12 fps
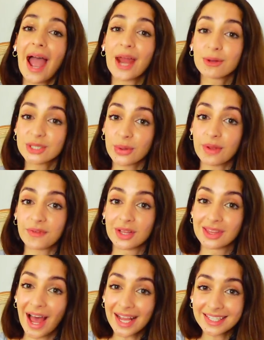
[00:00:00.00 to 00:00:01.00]
And also if you
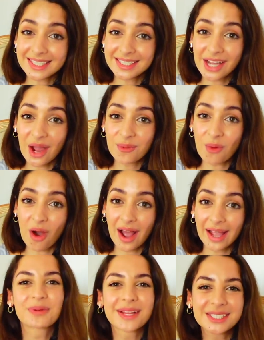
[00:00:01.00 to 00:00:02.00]
like this
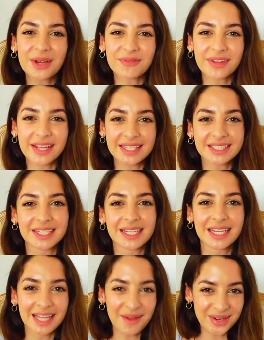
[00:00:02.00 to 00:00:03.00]
DIY, please don't forget
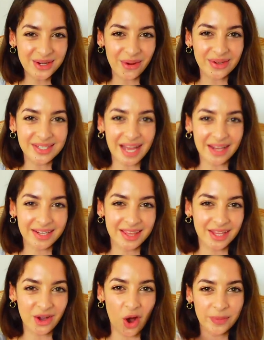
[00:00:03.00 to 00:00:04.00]
to let me know down in
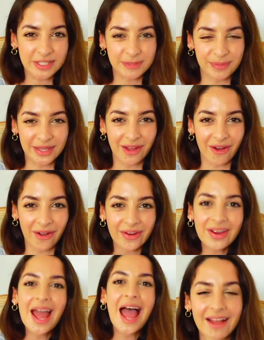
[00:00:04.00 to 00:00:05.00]
the comments
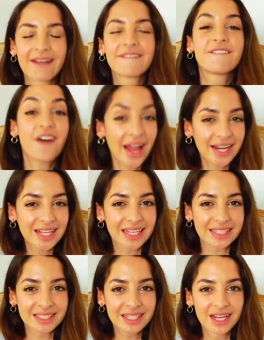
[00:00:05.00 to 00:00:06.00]
below.
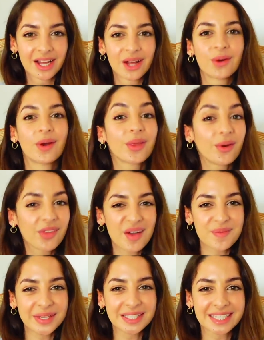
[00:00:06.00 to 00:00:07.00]
Finally, with all
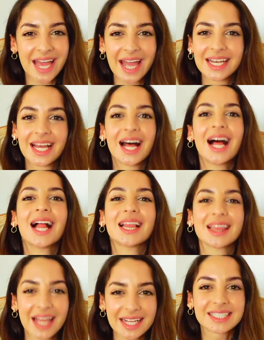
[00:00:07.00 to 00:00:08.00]
that being said,
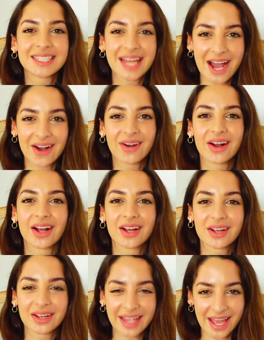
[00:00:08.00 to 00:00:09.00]
let's now
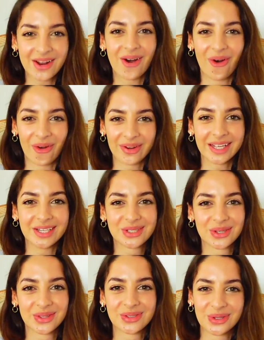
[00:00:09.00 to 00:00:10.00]
get on
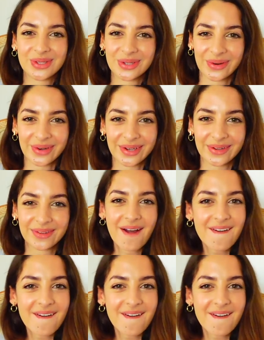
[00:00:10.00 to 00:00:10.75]
into the tutorial.